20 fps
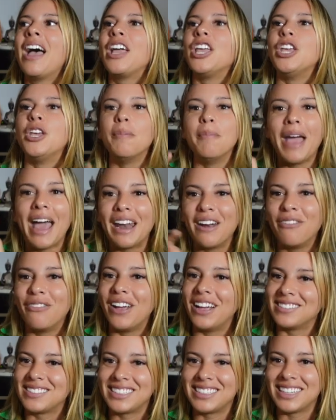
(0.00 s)
You
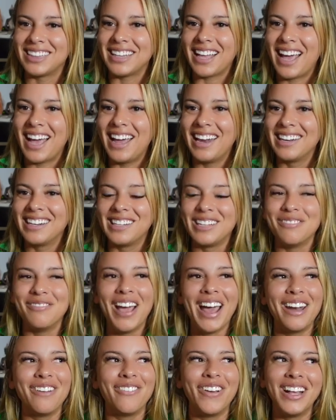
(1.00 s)
manifested
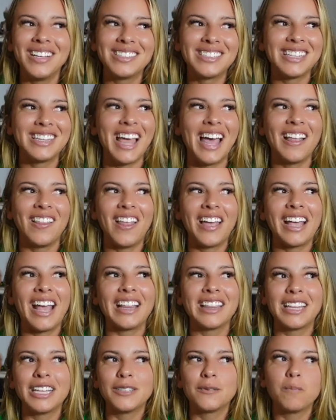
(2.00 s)
that. Like,
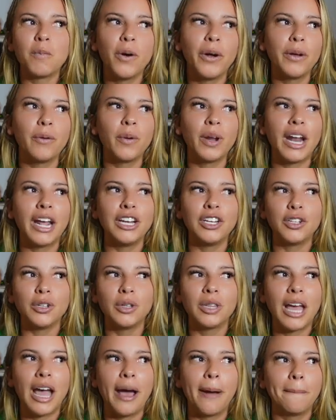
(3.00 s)
at this point, when I
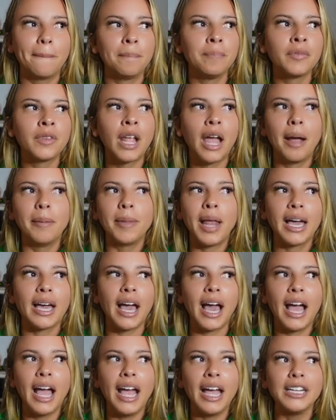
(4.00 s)
do that, I'm
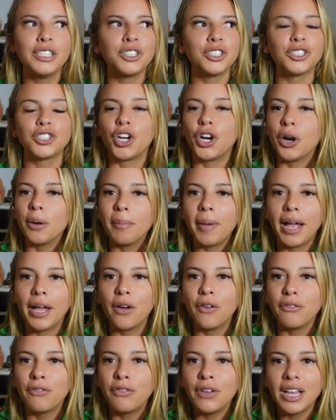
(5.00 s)
like, I just hurt my
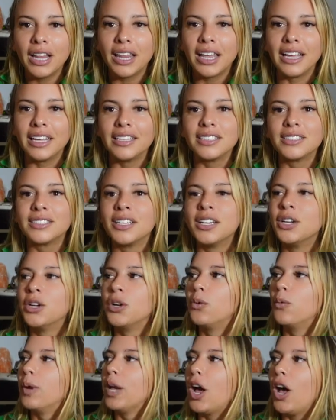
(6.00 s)
own feelings.
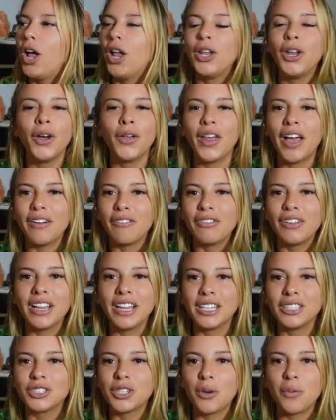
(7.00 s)
We all know that
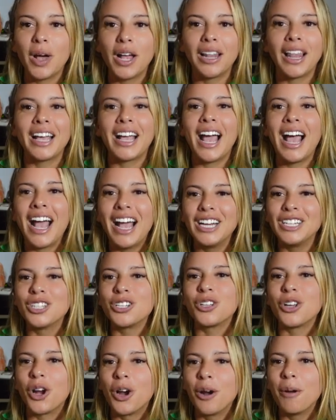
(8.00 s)
feeling so well. Like, I
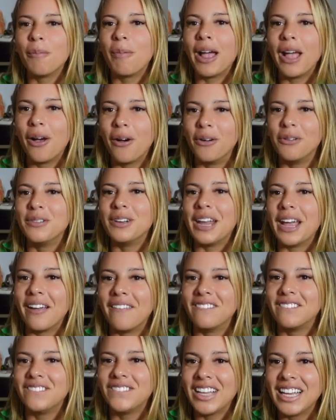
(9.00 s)
just hurt my own
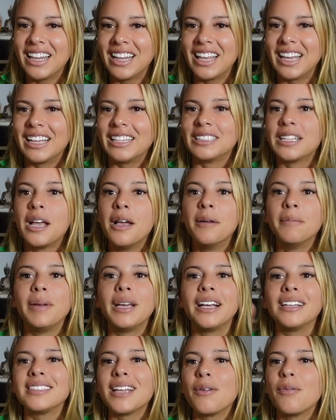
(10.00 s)
damn feelings
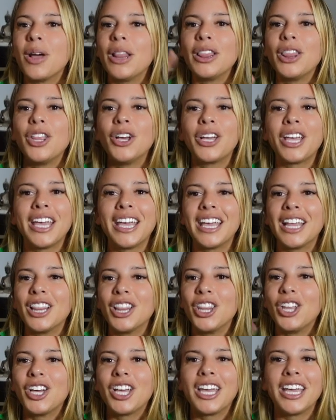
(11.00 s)
because I went looking
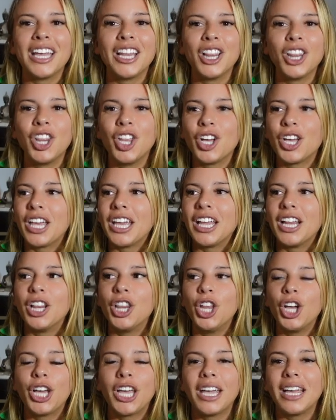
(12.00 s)
and looking and looking
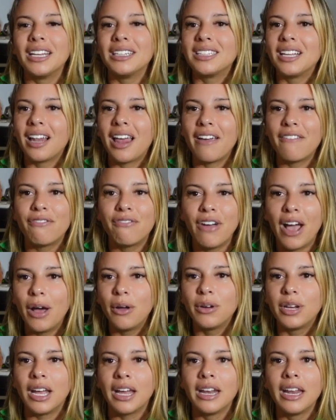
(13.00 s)
and looking until I
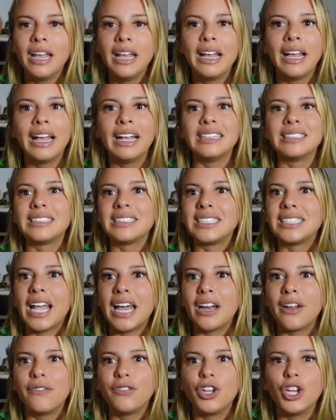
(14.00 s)
found it.
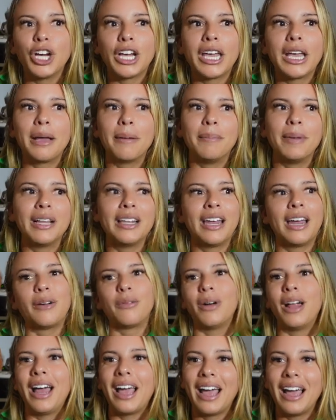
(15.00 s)
Instead of looking and being like,
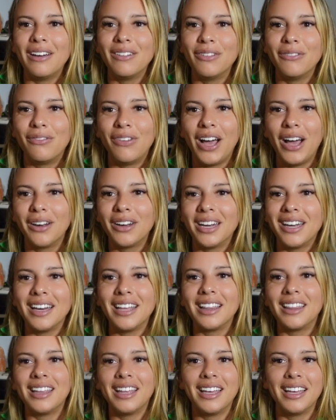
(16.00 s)
well, I haven't found
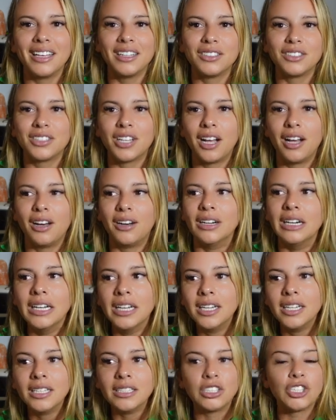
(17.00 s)
anything, so
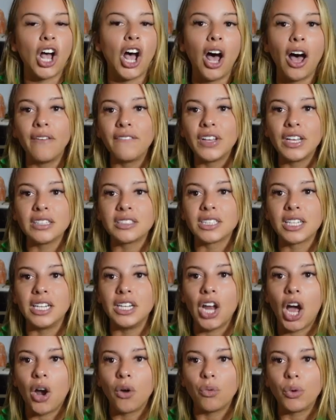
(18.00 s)
it's obviously
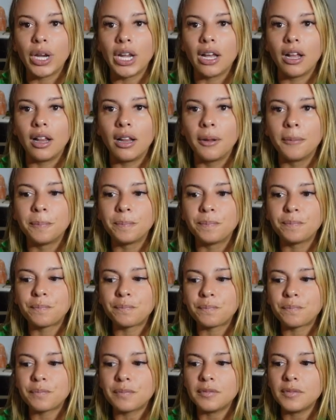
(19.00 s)
not real.
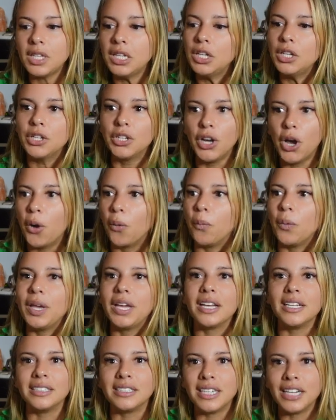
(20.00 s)
No, we
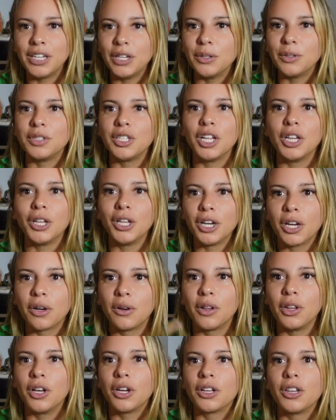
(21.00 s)
continue to look.
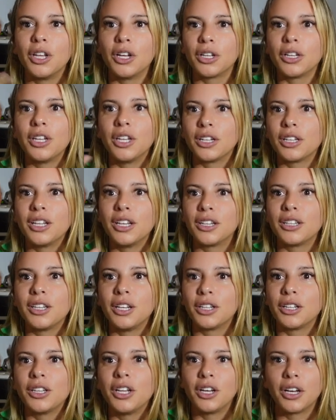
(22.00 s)

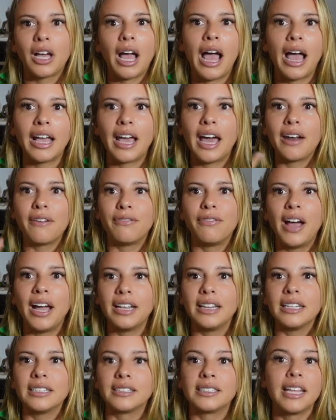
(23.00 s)
I gotta
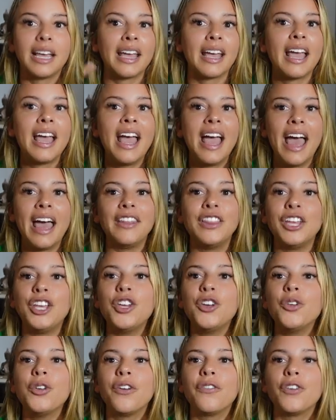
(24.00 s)
find this thing. And the
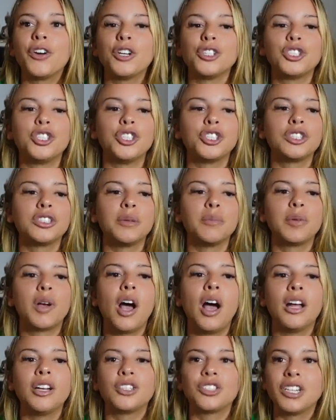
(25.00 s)
universe, your
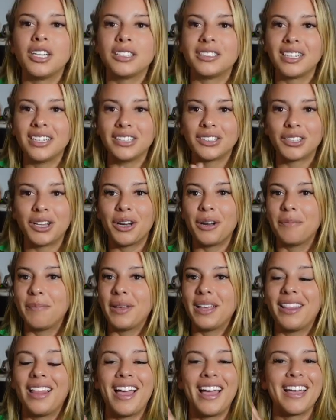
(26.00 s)
subconscious, is gonna
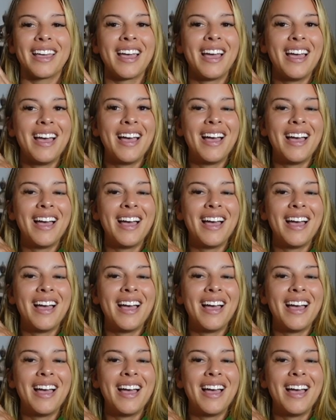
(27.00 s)
be like,